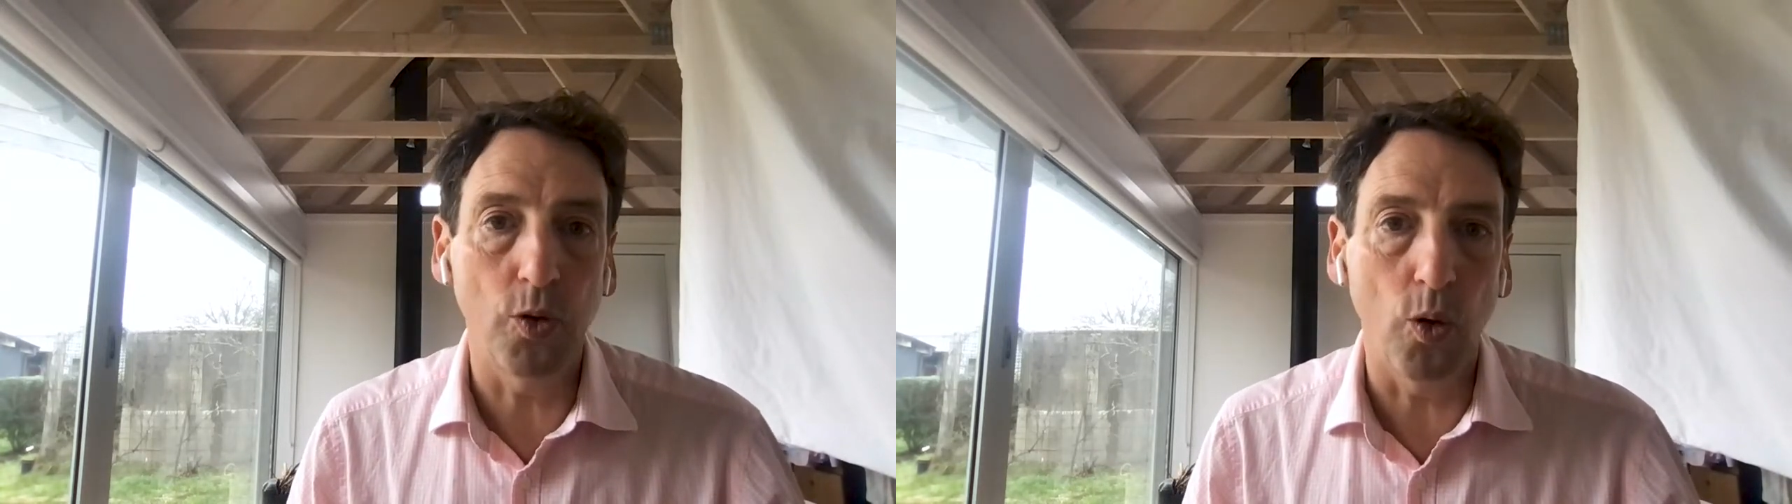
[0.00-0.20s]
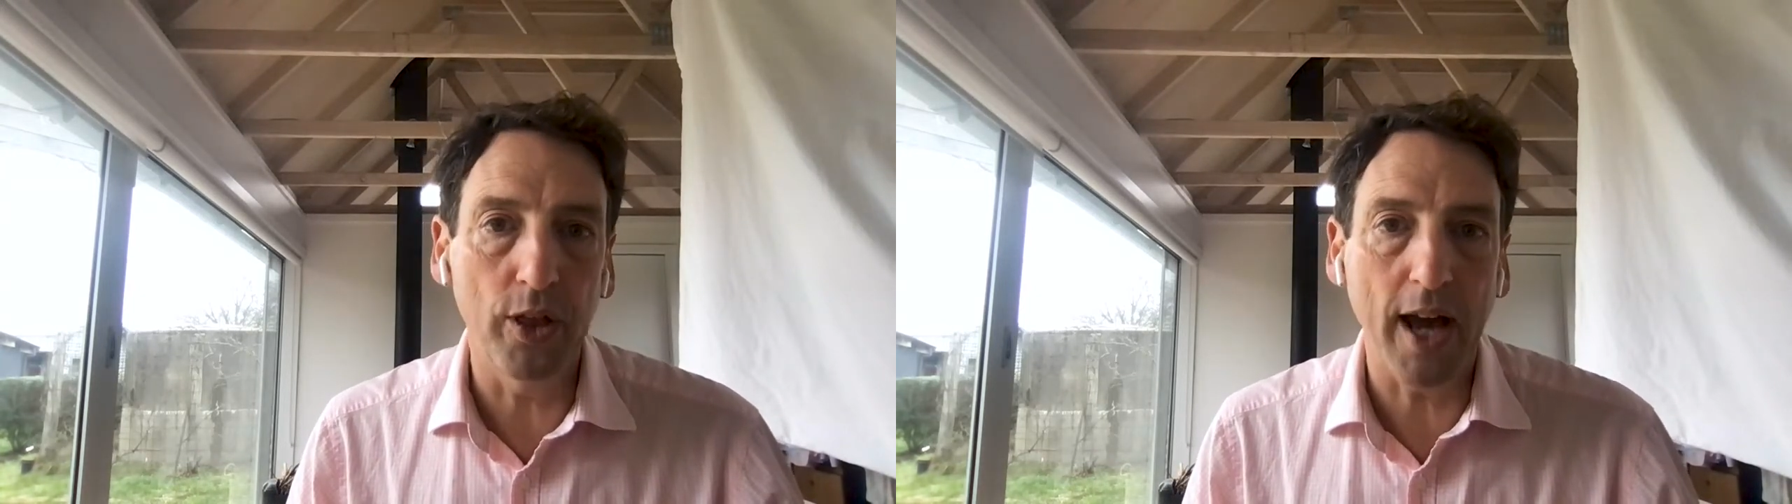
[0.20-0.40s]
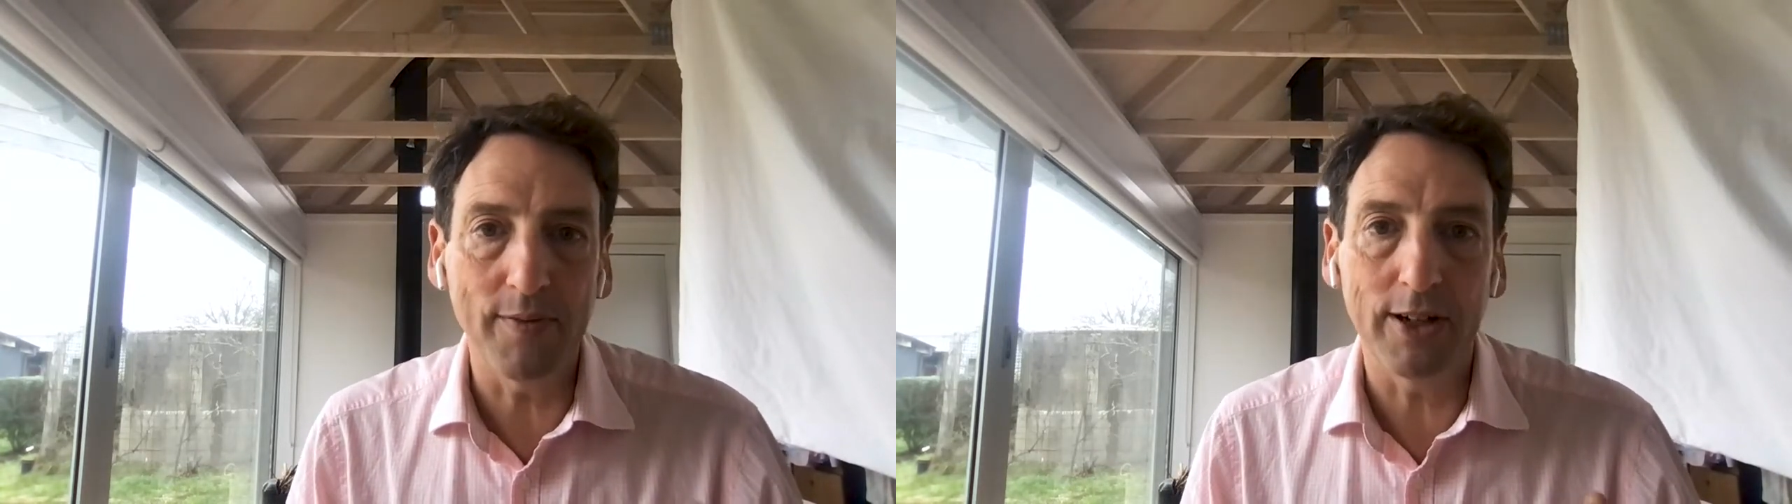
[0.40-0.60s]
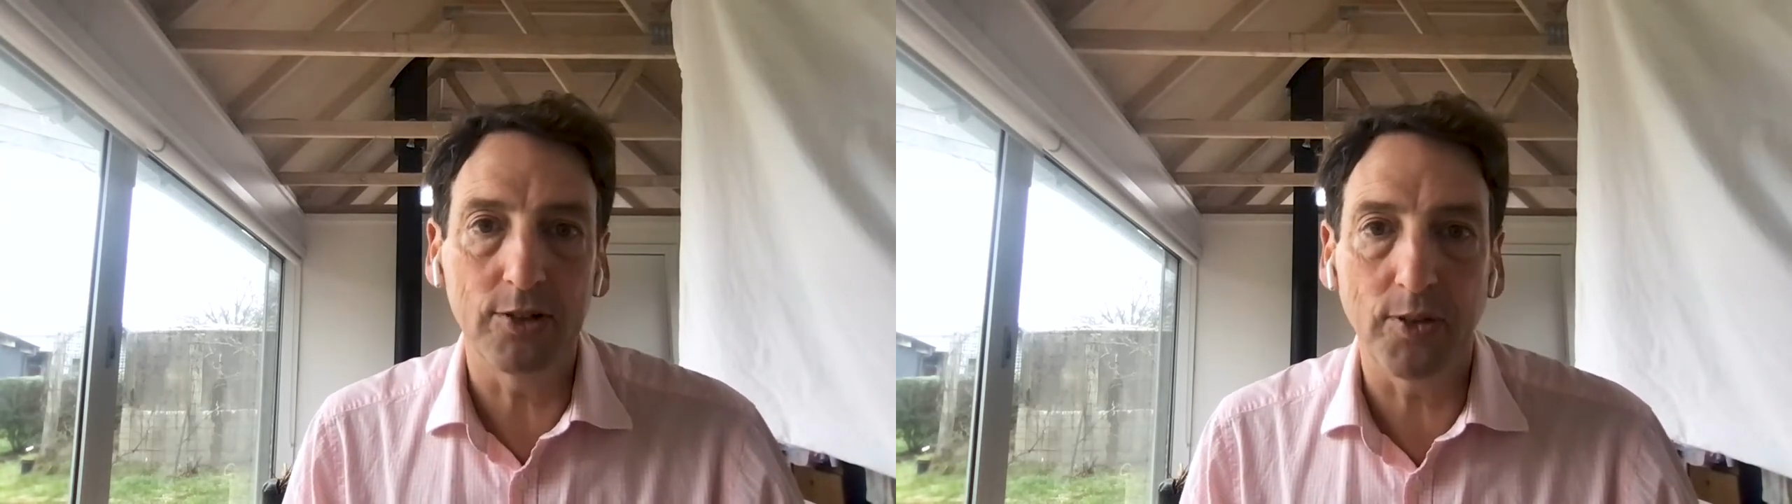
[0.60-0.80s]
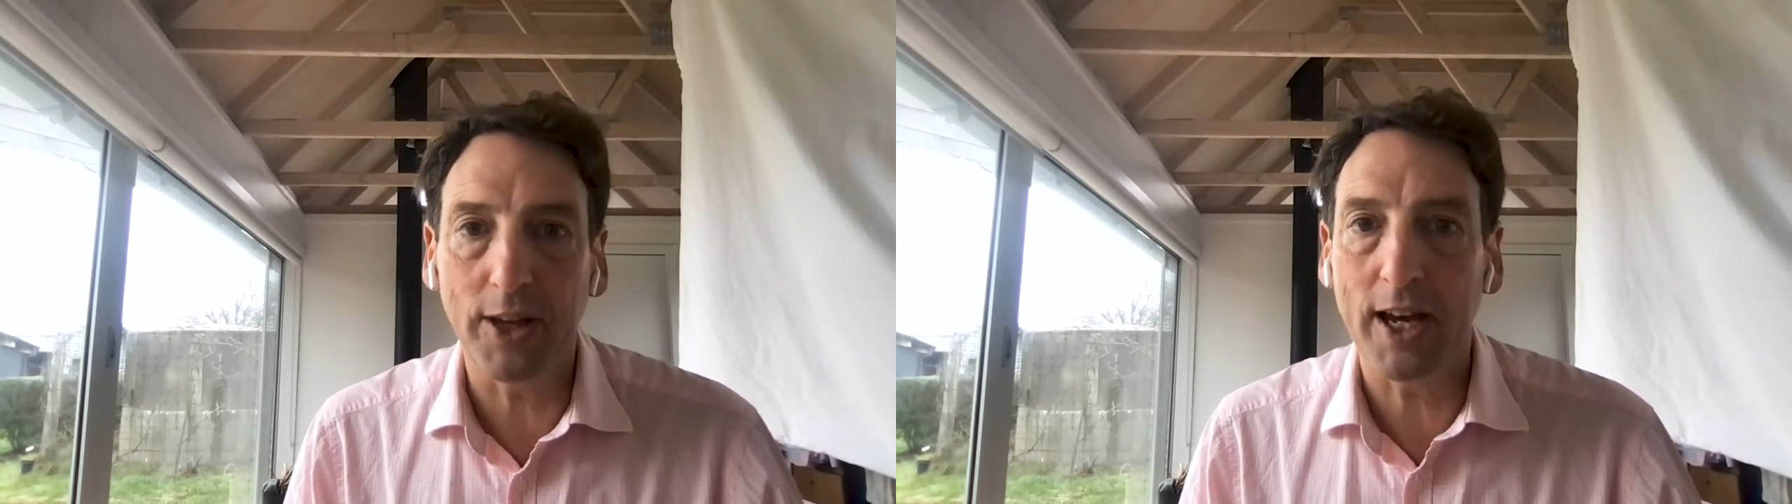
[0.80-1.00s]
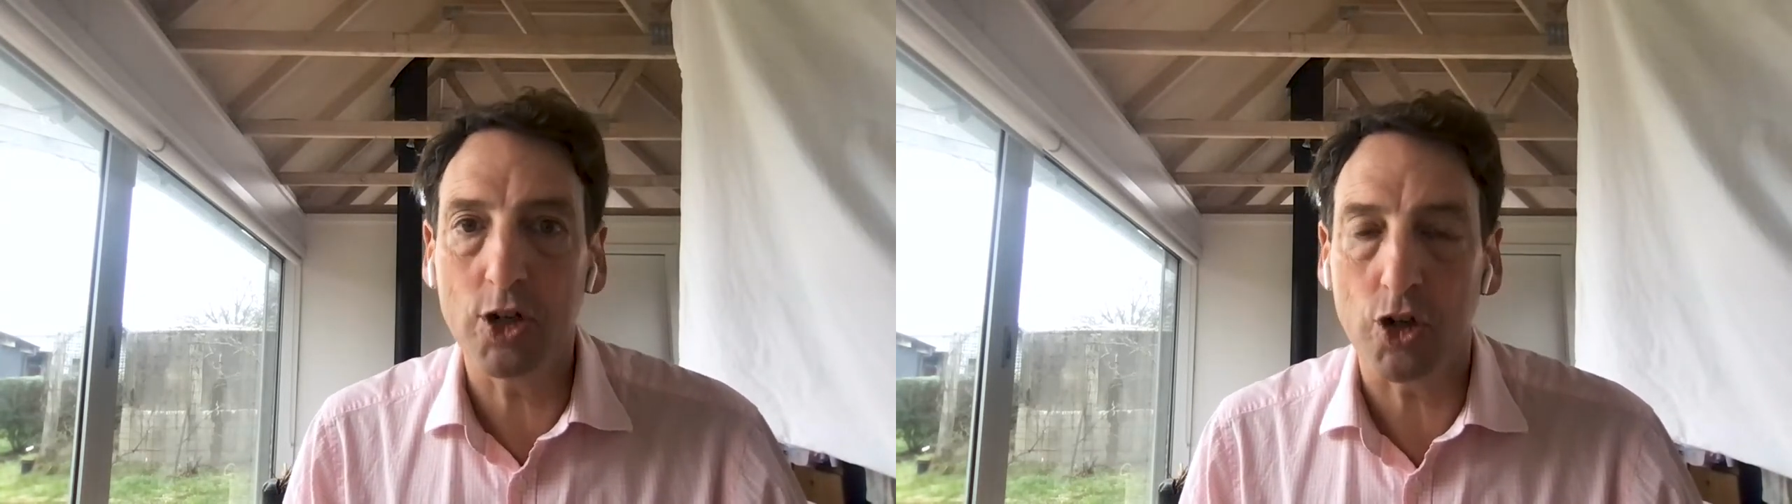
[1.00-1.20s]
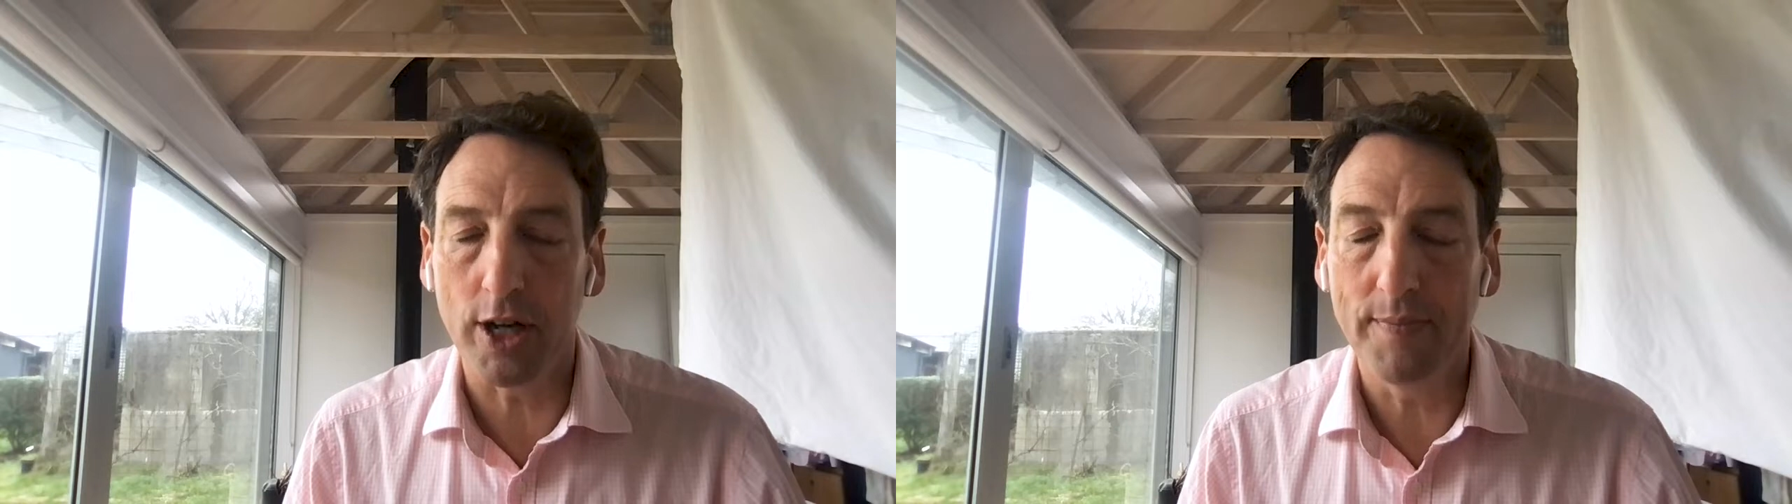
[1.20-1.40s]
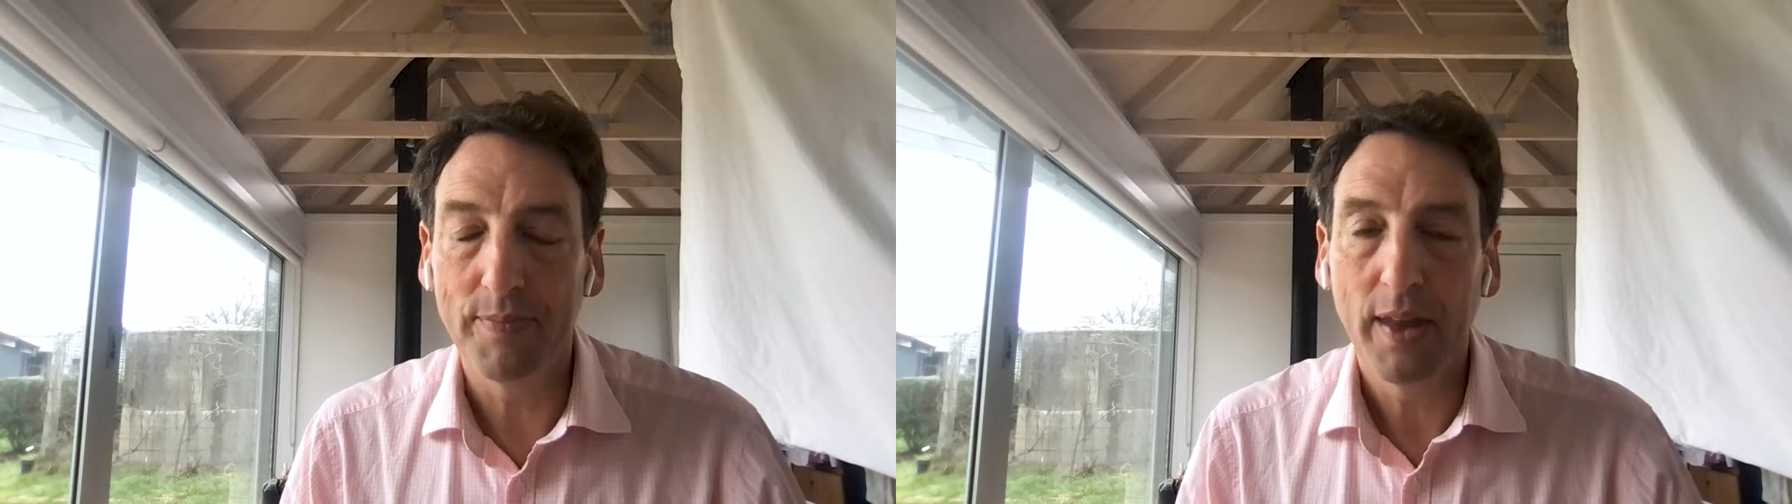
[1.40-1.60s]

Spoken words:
for the governance of the country.